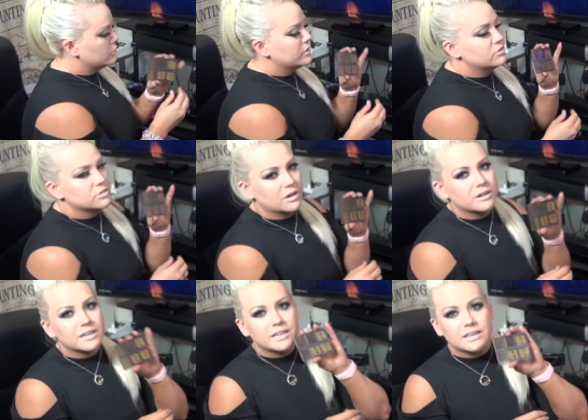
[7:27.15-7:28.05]
So when you
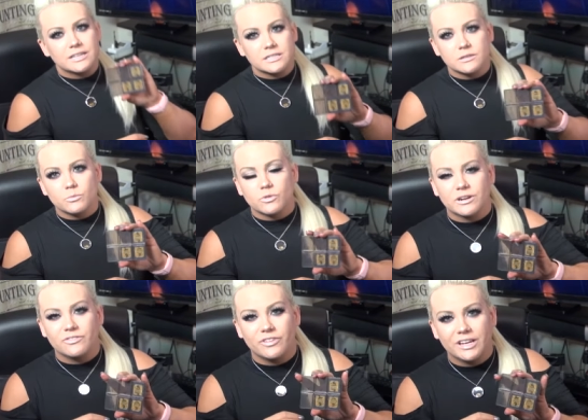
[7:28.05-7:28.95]
start getting into the more
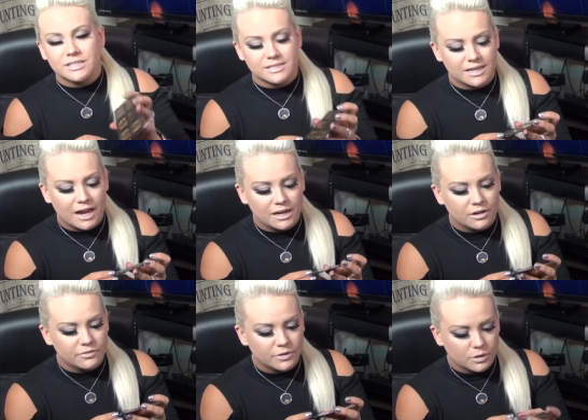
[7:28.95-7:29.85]
advanced side
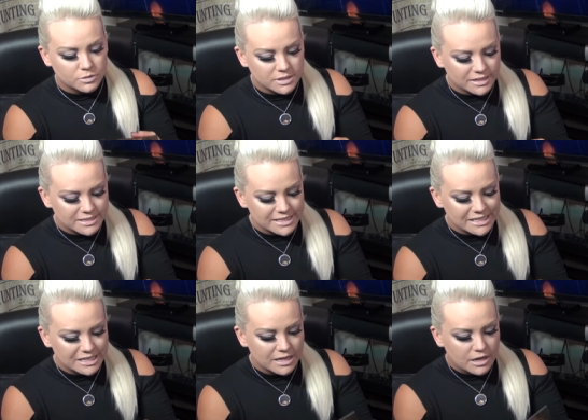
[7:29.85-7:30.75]
of ghost
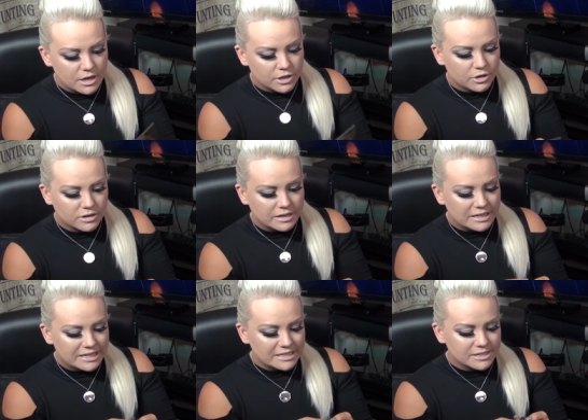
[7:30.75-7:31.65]
hunting, you're gonna
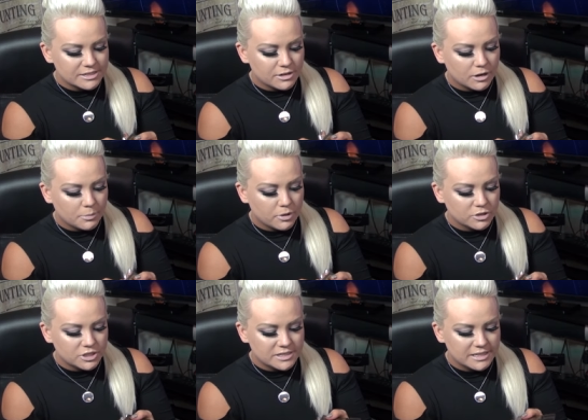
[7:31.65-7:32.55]
need to start
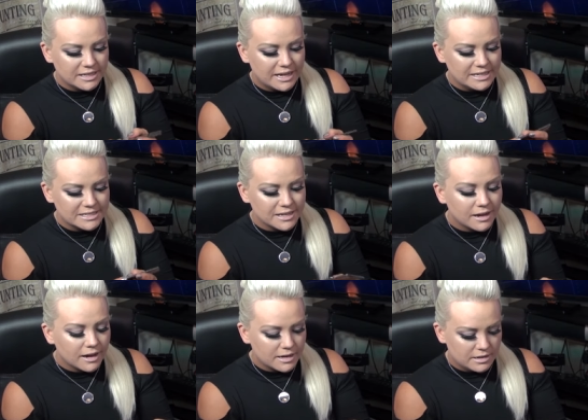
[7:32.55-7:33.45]
purchasing a
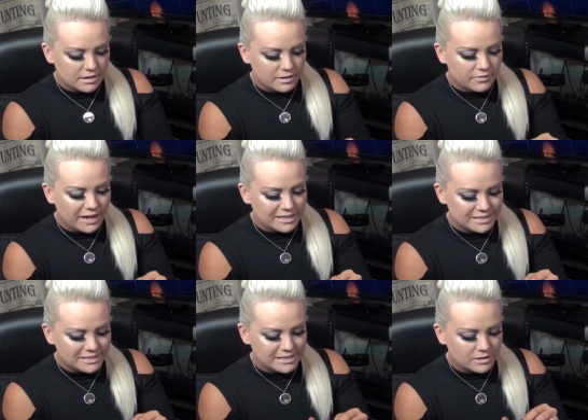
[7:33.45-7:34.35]
ton of
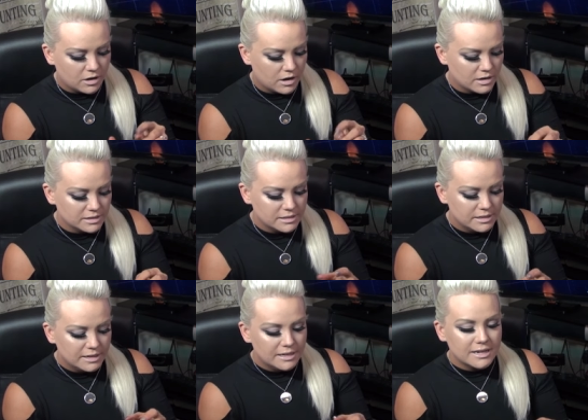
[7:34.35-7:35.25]
SD cards.
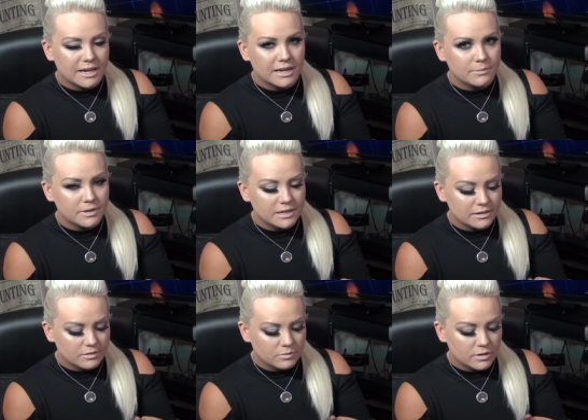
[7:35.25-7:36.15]
And I
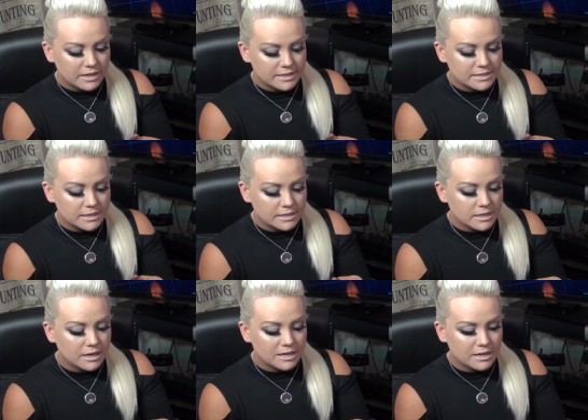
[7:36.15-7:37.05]
mean, when I say a
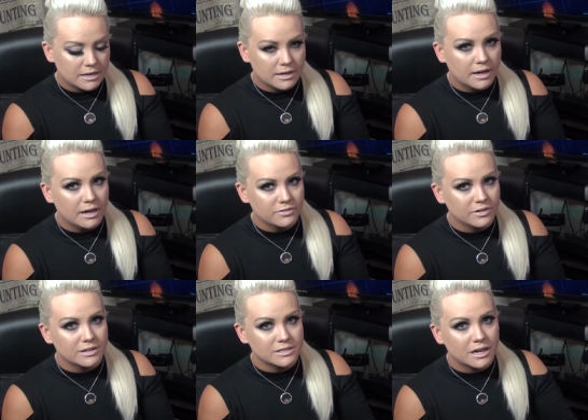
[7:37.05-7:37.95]
ton, I have
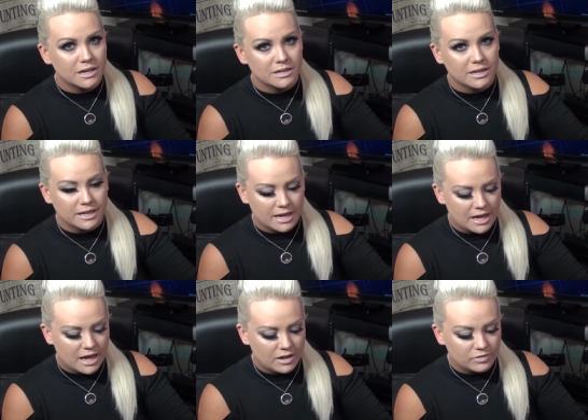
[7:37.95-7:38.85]
a ton. Like I
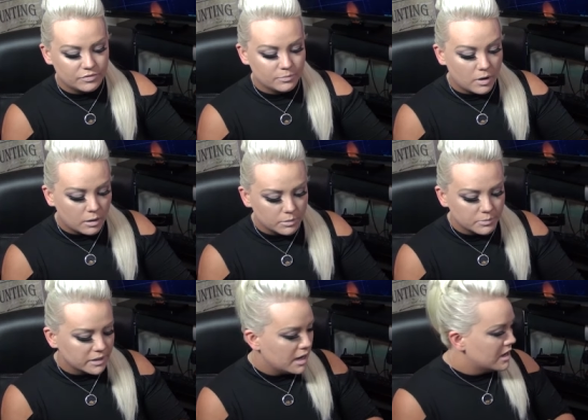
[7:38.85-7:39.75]
have
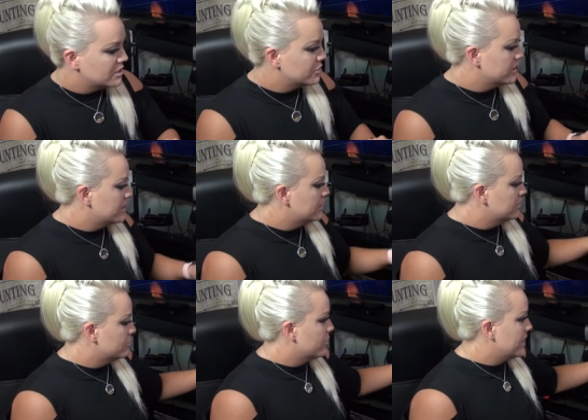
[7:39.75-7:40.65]
probably a hundred
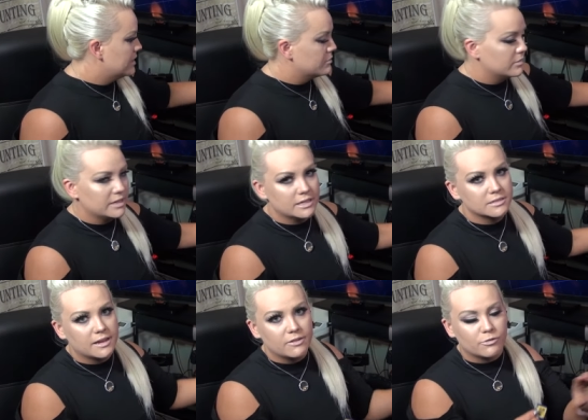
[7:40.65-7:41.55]
randomly
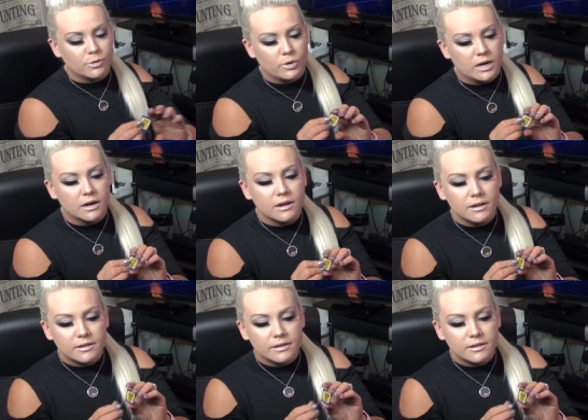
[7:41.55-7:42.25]
everywhere.